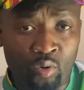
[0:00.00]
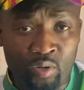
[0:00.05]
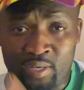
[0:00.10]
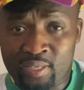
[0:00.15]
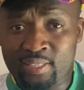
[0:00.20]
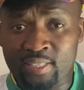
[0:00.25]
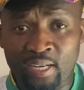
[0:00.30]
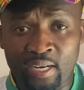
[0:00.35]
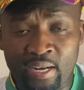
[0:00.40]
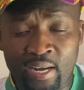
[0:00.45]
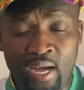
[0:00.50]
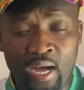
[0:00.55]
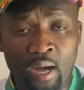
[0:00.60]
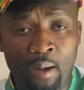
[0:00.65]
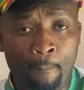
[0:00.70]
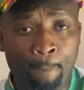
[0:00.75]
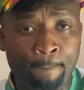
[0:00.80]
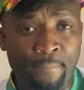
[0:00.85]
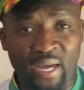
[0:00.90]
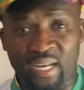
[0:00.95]
Olisa
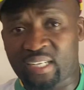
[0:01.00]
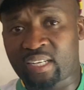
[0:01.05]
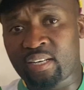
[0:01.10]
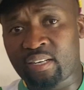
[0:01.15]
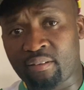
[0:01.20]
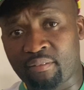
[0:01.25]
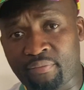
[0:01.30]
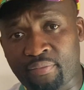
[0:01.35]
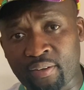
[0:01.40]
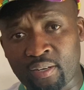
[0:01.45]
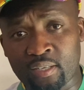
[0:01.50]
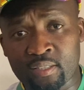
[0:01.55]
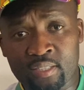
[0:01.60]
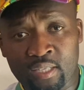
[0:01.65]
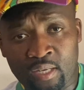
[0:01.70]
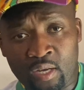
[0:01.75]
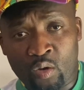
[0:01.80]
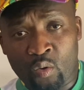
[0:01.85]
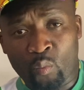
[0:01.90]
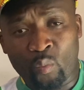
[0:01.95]
Ndah back in the field.
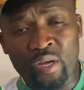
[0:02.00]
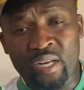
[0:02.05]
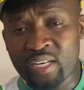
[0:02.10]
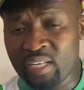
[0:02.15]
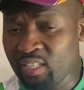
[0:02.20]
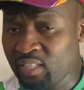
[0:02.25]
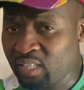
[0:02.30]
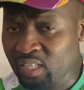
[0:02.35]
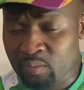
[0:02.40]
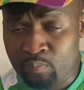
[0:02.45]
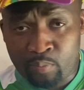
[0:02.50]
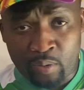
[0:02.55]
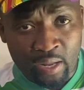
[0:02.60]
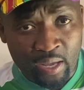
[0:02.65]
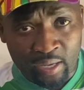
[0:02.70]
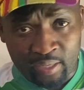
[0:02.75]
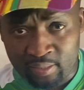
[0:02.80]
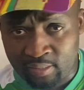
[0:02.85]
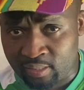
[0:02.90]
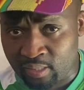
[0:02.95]
We need these
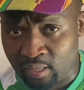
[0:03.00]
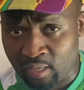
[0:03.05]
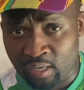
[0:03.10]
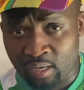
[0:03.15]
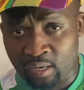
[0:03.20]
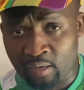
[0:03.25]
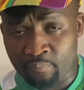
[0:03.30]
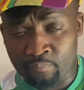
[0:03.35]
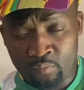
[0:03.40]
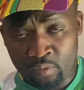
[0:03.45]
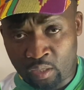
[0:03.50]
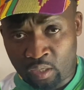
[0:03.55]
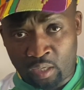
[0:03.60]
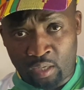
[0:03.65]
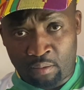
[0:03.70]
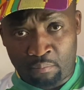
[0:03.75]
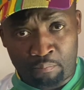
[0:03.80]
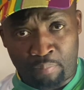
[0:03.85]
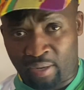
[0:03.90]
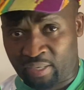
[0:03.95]
players uh,
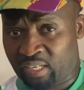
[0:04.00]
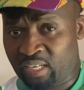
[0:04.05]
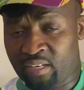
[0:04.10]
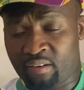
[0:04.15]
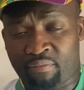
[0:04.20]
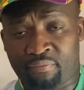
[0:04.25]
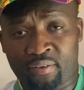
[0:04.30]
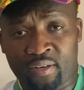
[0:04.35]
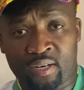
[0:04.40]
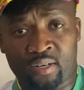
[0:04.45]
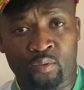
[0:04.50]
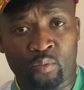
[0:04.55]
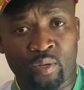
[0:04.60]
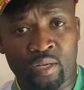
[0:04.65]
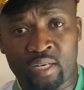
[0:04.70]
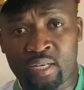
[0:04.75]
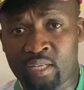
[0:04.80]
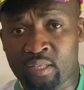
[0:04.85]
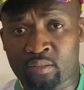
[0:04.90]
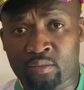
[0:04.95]
back in the field.
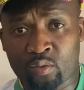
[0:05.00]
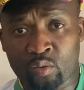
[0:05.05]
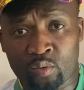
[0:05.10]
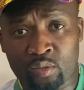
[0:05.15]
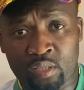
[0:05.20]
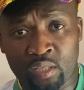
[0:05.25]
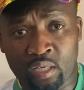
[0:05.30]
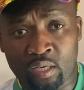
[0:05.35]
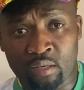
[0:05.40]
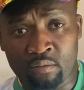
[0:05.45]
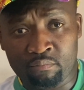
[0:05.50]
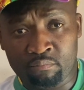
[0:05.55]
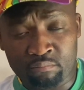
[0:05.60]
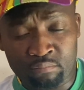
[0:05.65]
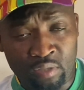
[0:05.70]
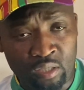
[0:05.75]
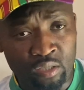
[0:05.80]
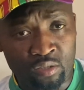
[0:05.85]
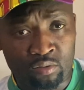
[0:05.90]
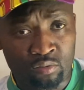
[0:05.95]
We need to see
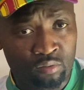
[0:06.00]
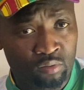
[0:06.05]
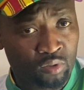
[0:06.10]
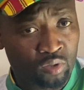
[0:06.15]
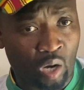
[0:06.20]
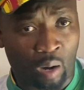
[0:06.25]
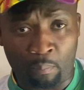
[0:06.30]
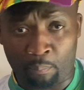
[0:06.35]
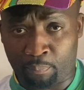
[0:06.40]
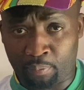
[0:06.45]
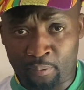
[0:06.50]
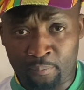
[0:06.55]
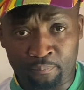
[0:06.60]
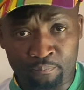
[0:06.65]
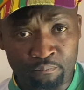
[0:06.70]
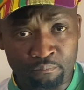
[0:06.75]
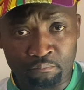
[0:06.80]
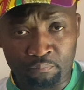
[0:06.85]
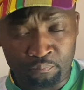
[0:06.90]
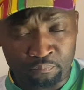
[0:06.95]
these top
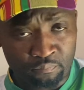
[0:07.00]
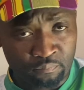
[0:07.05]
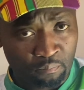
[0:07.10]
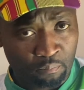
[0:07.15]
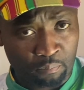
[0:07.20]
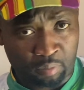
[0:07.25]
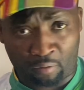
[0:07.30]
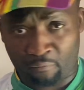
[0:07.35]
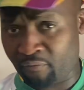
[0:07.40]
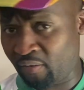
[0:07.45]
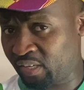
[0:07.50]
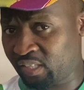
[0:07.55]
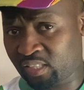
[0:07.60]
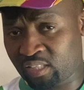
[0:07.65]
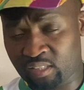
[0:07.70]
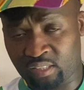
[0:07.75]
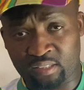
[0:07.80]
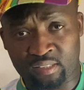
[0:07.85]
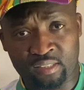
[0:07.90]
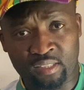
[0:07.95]

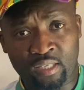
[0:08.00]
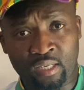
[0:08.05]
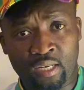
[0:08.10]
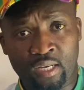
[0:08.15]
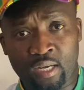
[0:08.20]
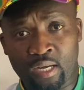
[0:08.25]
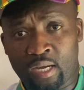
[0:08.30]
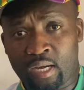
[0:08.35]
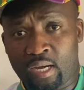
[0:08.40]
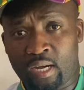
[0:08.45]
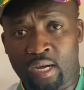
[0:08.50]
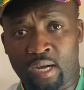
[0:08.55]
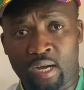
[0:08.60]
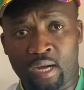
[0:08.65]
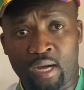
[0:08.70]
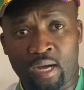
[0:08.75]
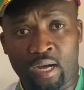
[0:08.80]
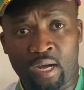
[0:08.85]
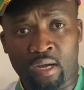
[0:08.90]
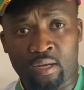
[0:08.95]
professionals
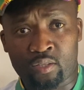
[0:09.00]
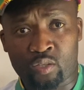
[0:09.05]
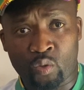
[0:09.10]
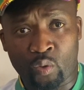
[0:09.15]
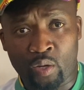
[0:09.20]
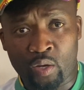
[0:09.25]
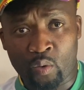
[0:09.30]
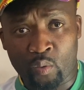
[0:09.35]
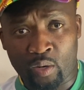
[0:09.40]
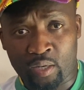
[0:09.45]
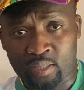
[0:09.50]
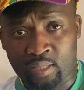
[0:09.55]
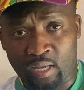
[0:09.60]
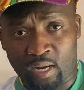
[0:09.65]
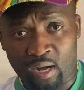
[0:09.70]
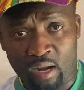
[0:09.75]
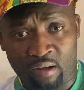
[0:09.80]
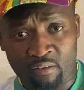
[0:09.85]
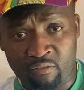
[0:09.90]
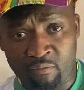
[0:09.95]
uh, doing what
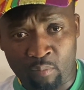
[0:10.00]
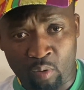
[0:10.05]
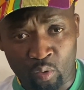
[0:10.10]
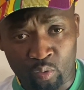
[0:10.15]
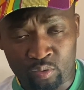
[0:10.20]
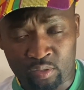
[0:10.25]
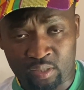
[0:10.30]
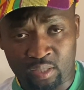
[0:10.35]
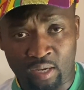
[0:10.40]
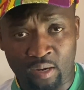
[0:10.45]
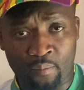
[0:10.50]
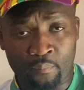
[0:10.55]
they love most.